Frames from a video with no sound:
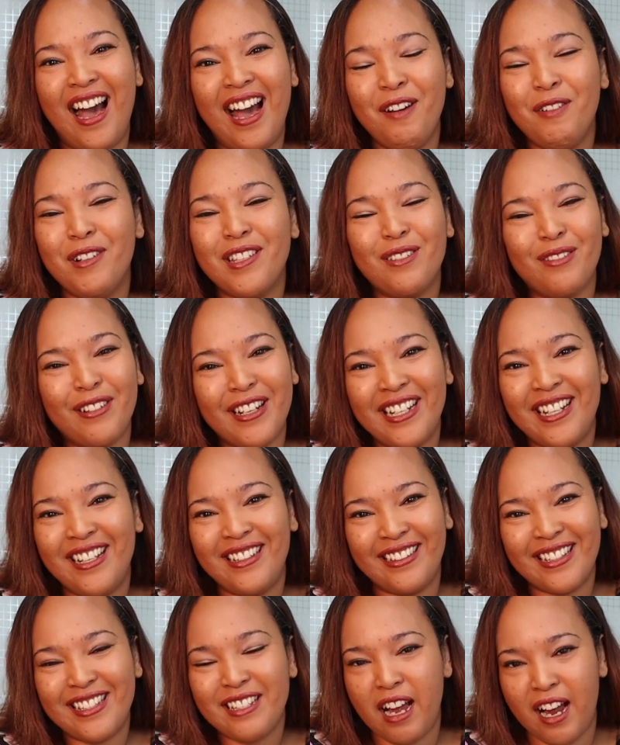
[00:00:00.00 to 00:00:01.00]
I was reading
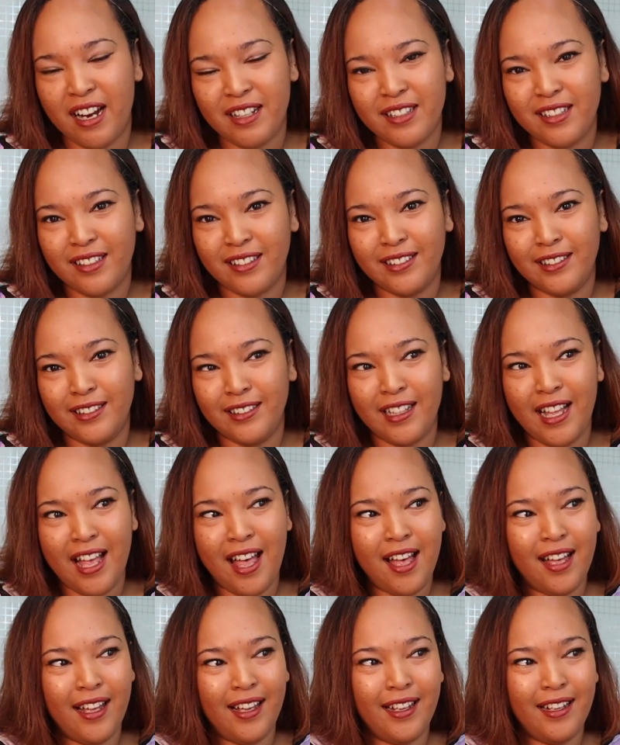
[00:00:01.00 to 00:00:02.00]
this article
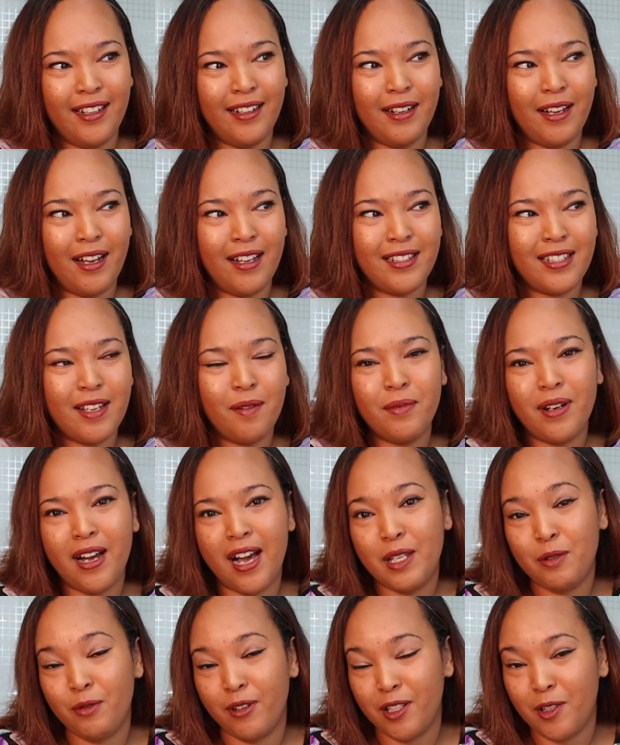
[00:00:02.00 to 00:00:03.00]
and some
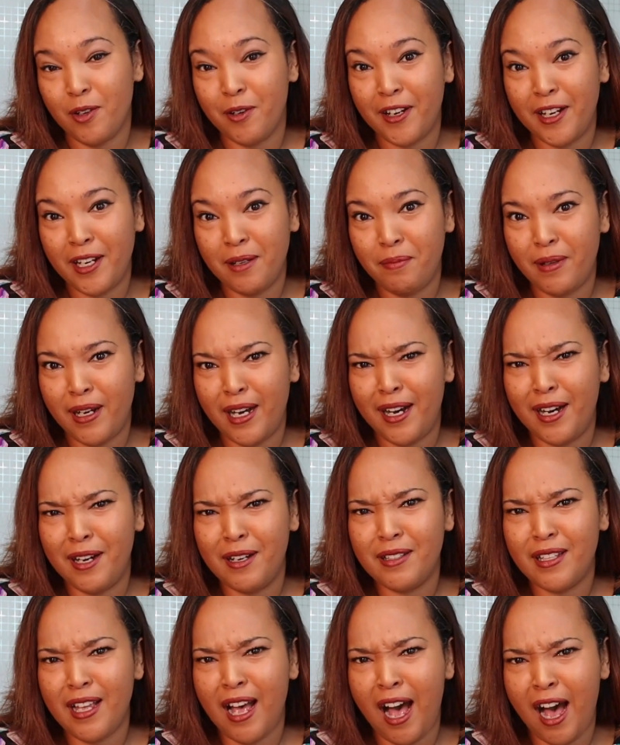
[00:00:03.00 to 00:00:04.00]
guys were talking
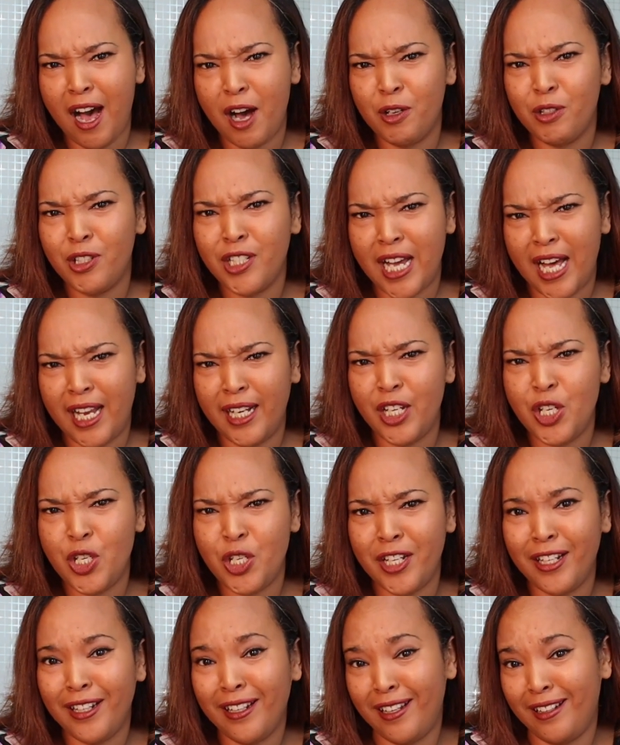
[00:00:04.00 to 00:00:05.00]
about how
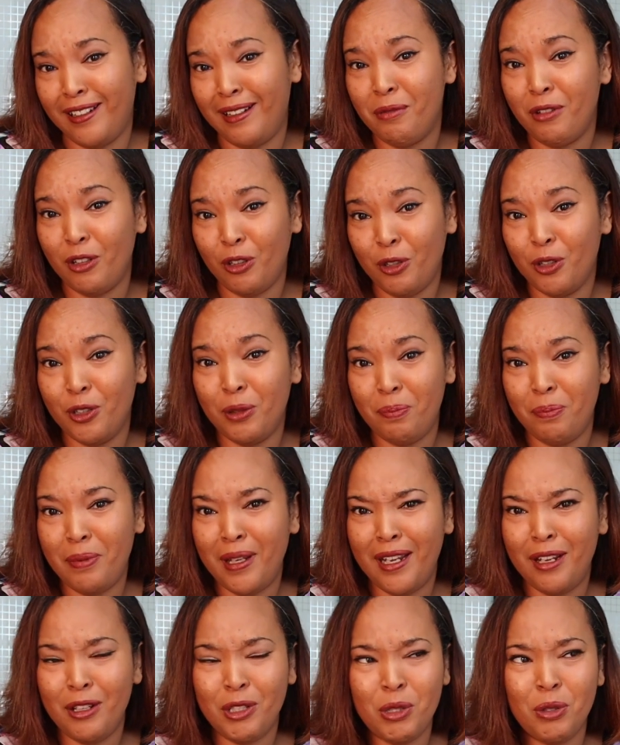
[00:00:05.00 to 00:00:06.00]
challenging it could
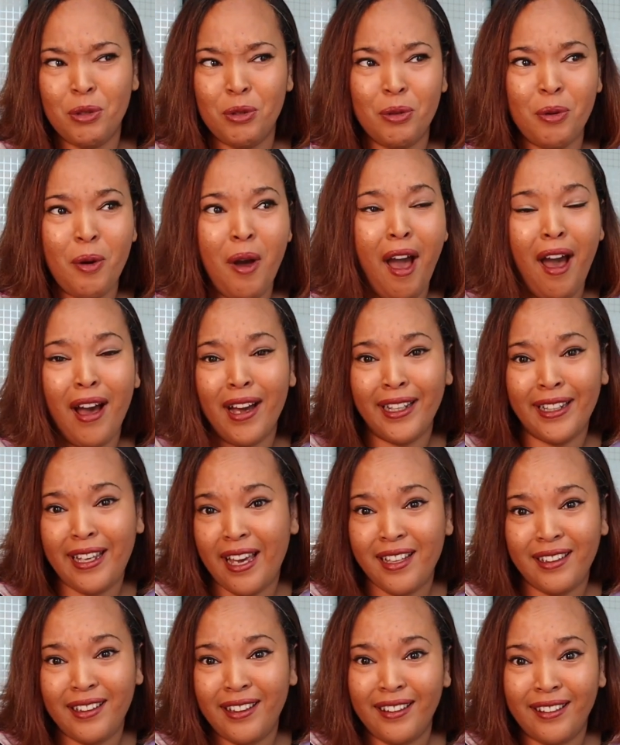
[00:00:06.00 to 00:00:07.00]
be to
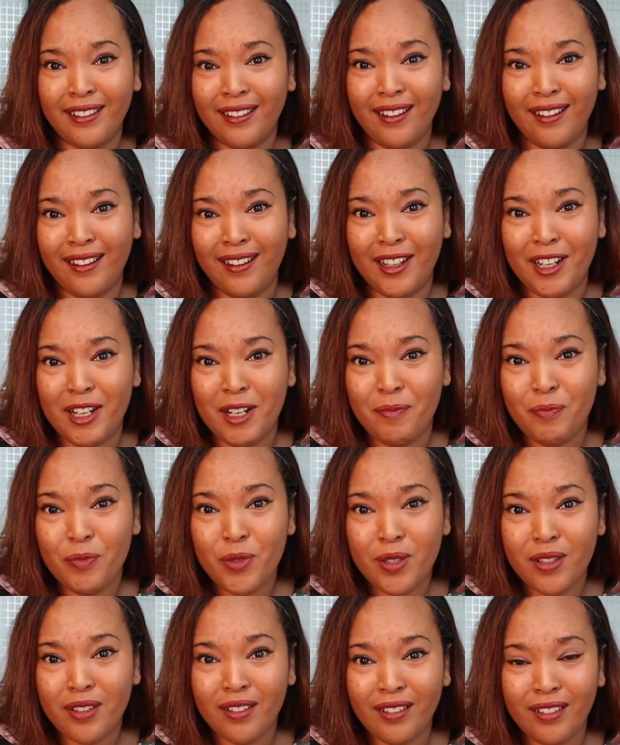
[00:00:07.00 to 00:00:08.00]
getting
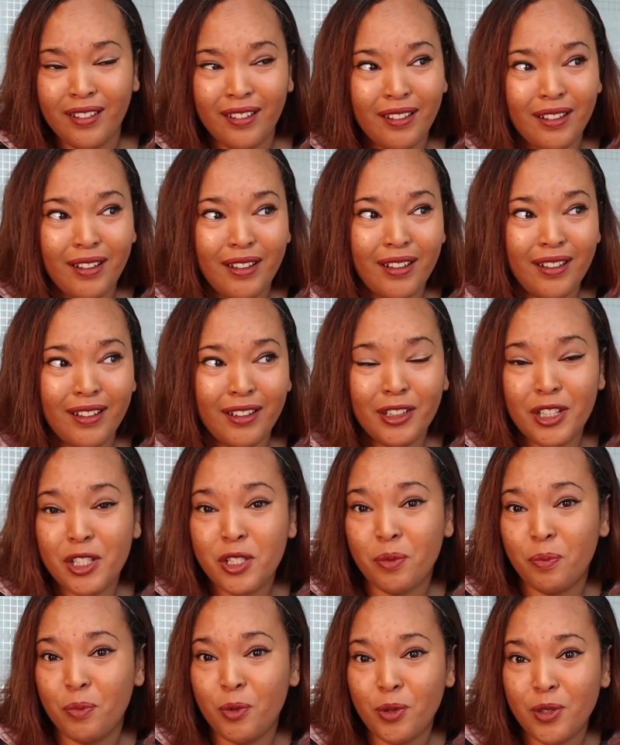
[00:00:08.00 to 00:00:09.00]

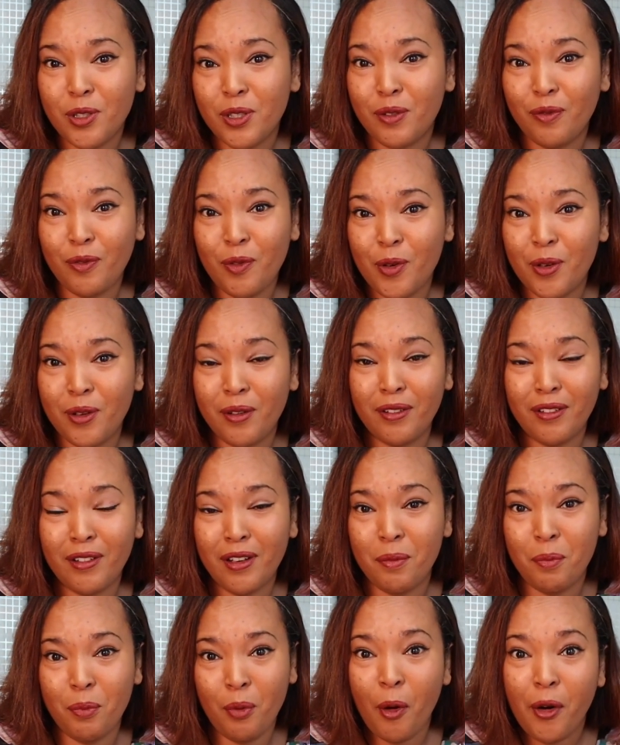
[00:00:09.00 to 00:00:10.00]
distributors for your
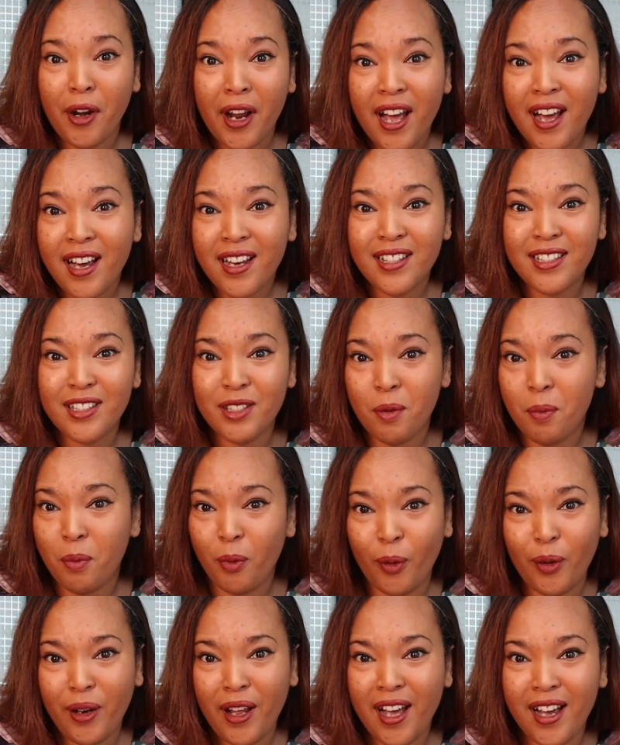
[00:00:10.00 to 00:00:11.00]

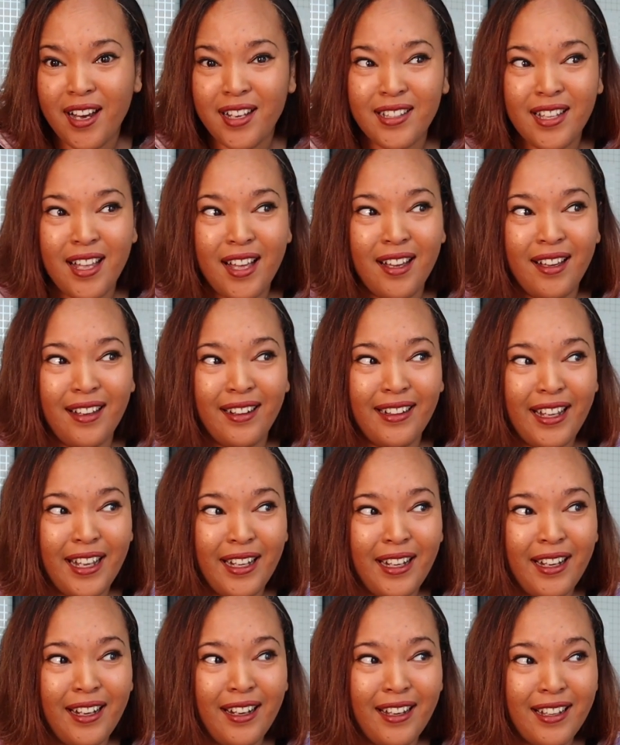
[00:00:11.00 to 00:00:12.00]
product and
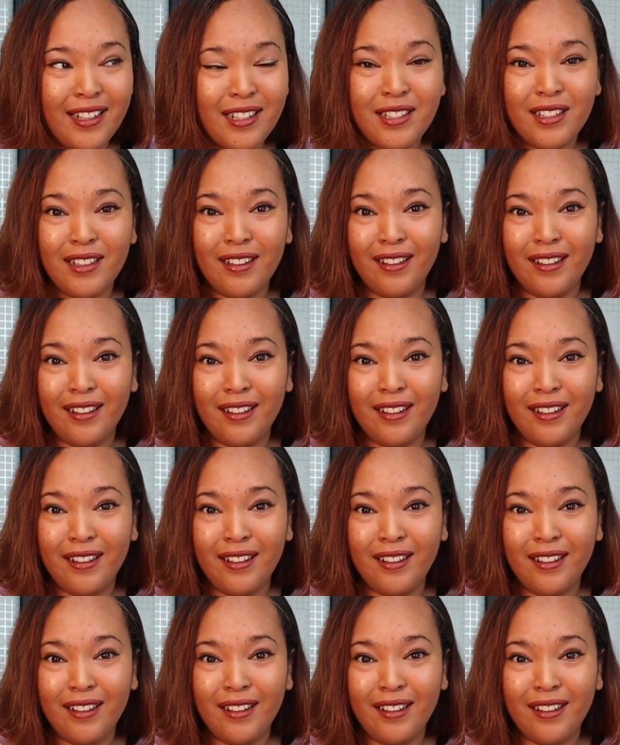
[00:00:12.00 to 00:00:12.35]
getting it